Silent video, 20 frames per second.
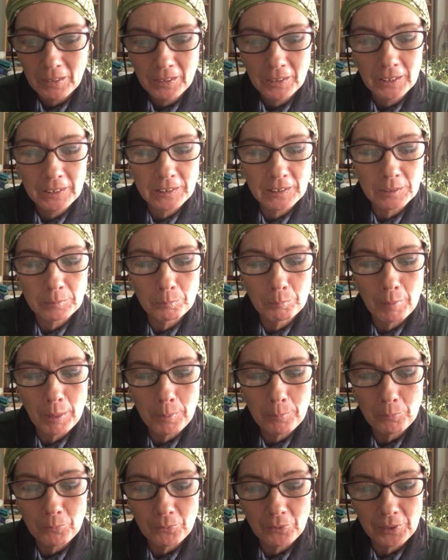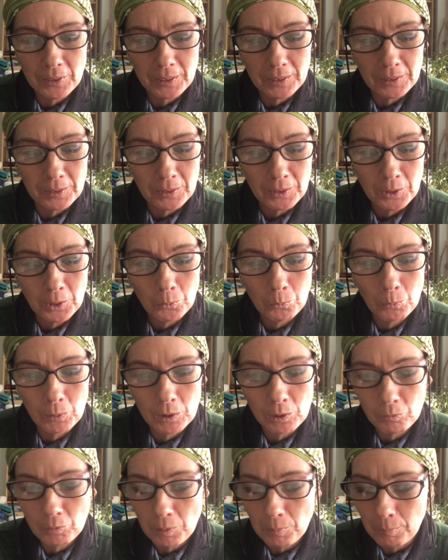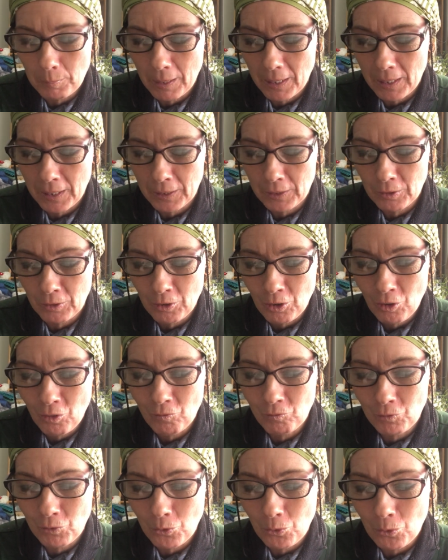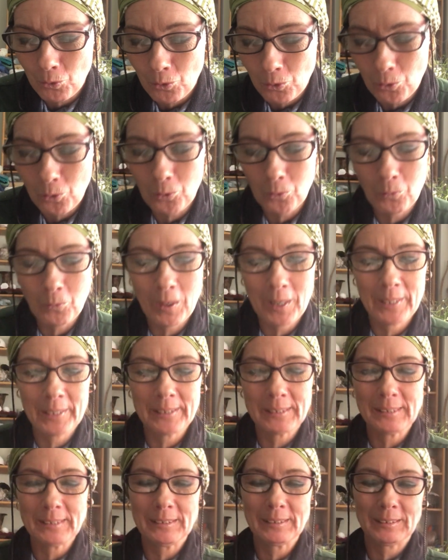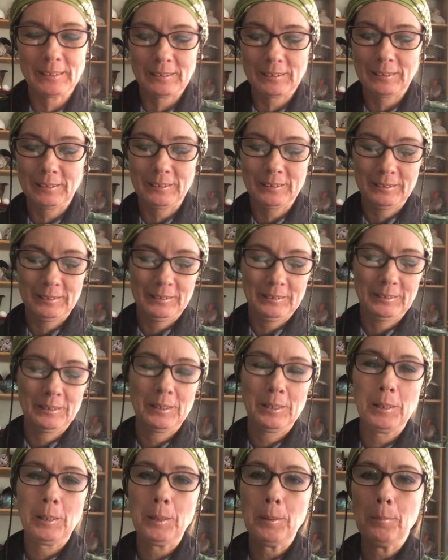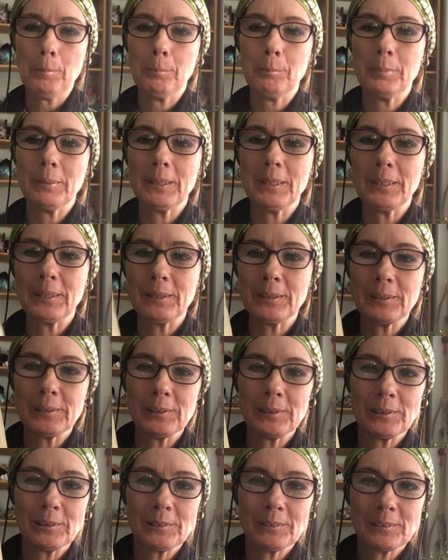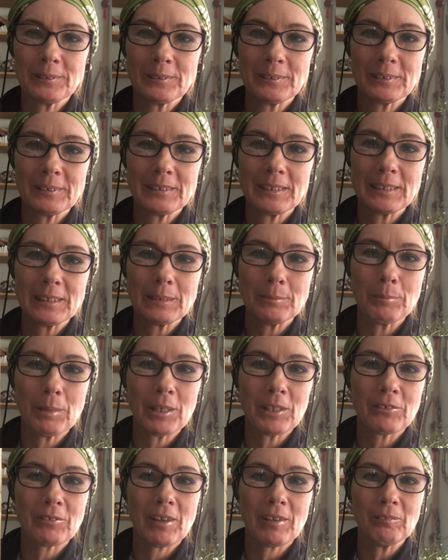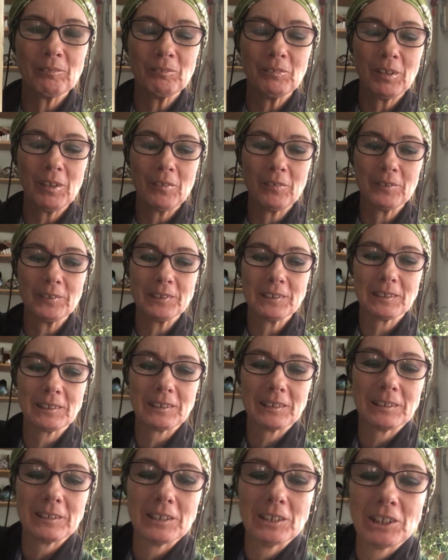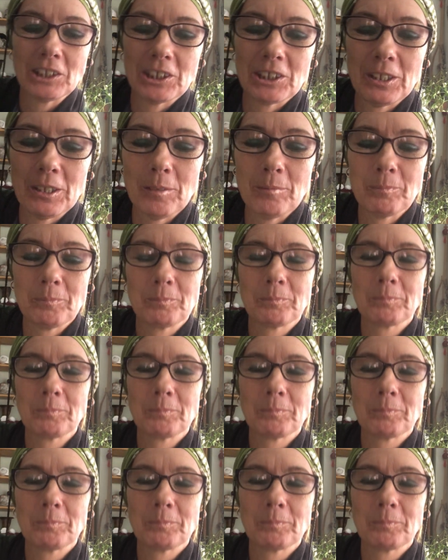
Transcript: Its memory will remain for always. Beale, that's my grandfather's signature.